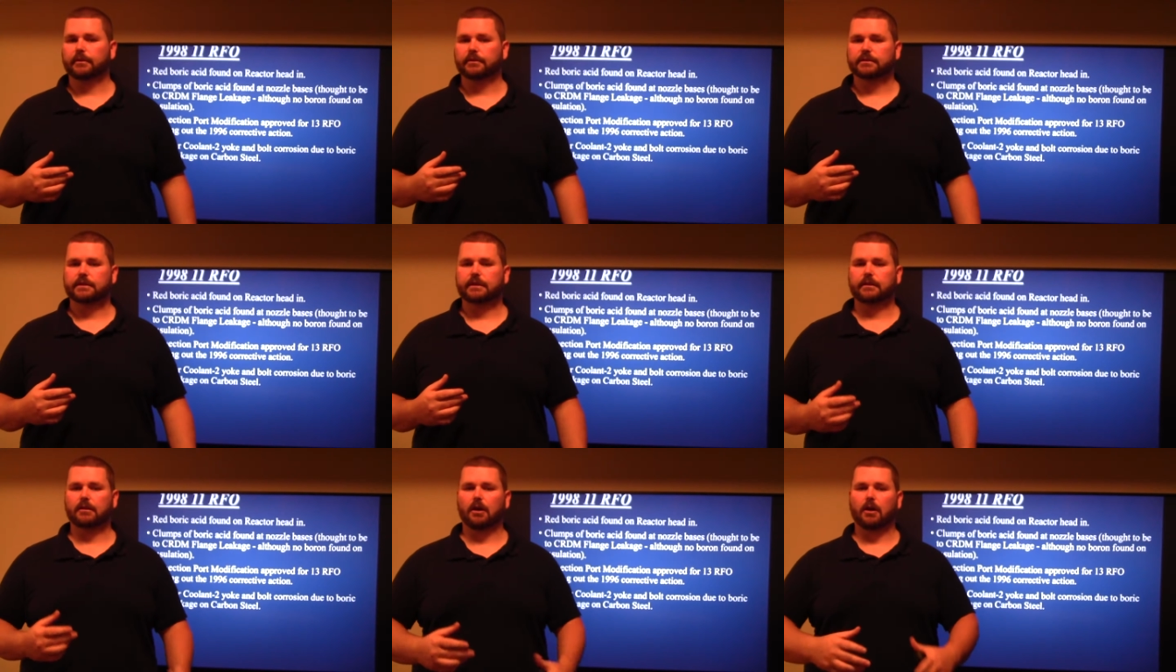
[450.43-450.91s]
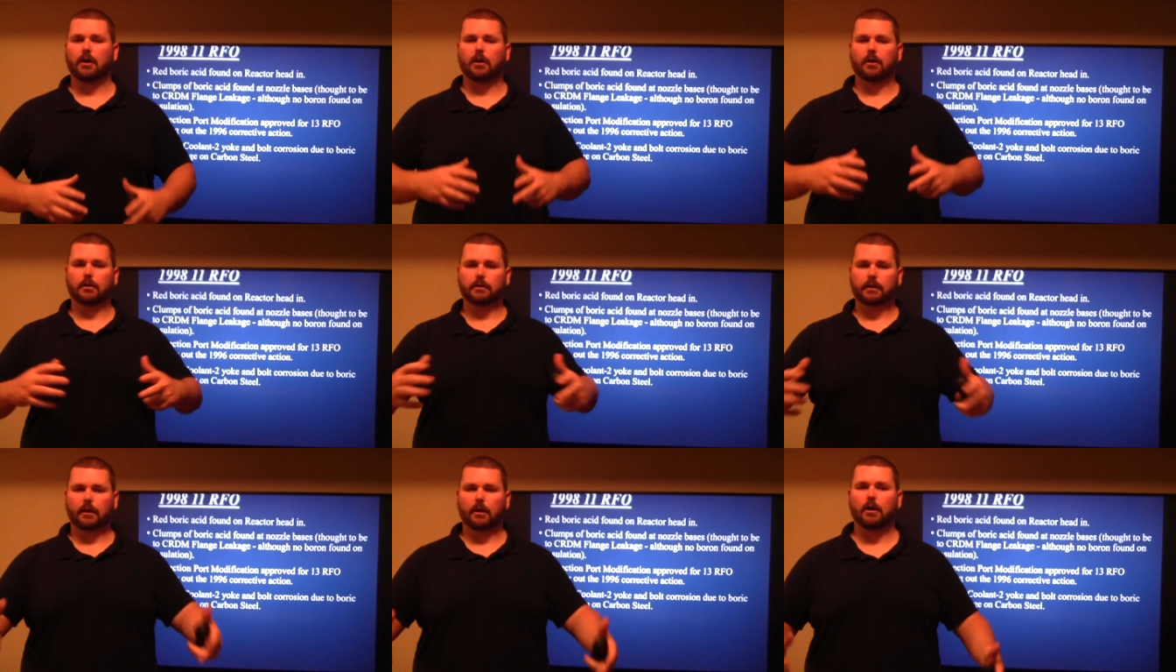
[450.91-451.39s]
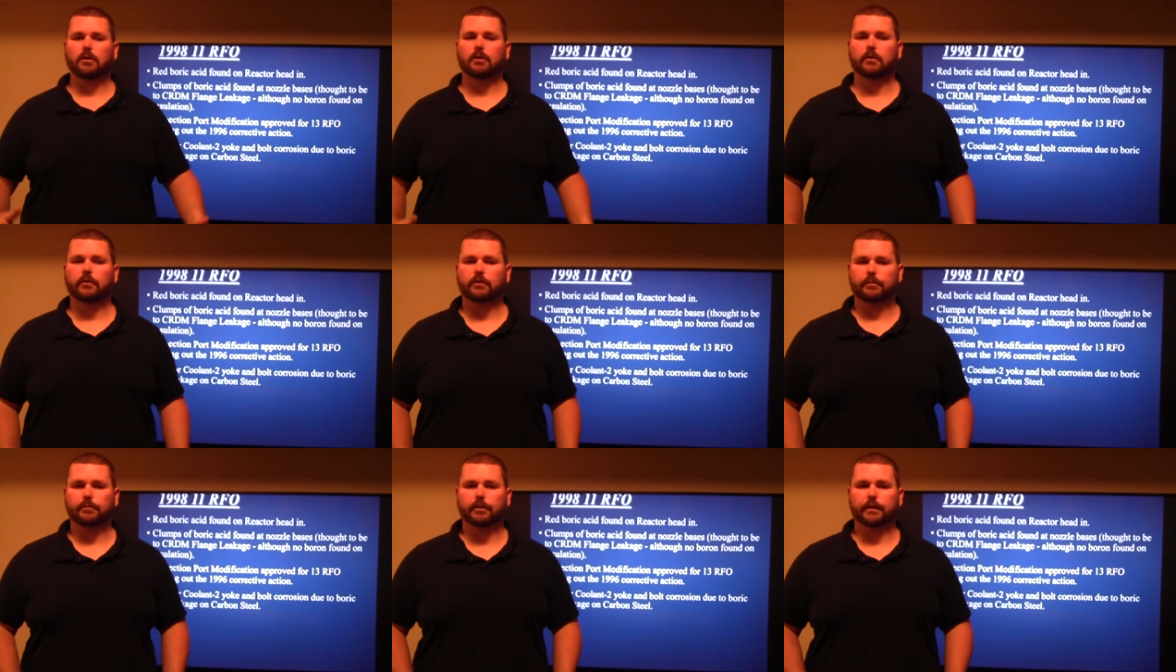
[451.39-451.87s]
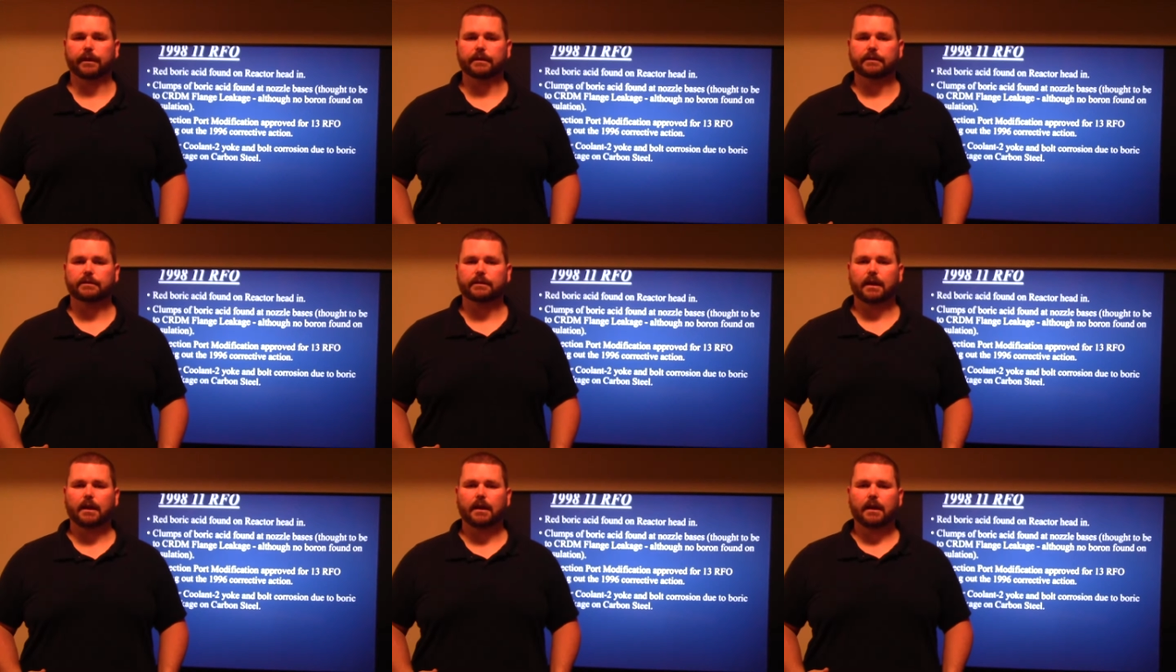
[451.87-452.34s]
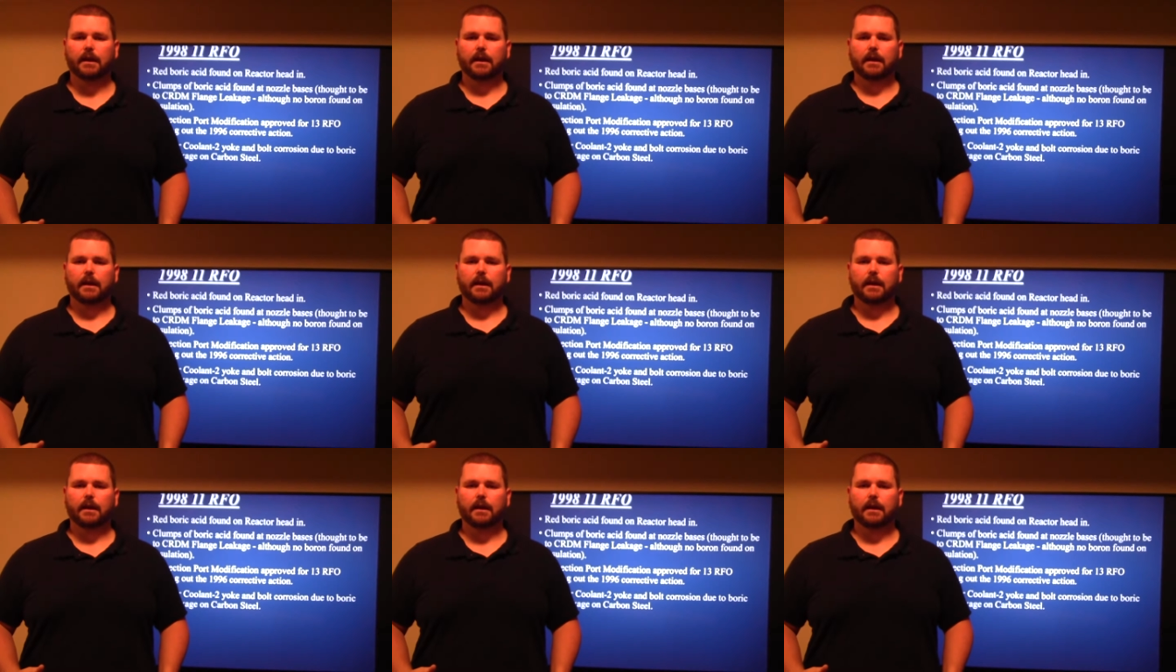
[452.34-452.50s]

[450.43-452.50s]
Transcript: they were seen all over the place.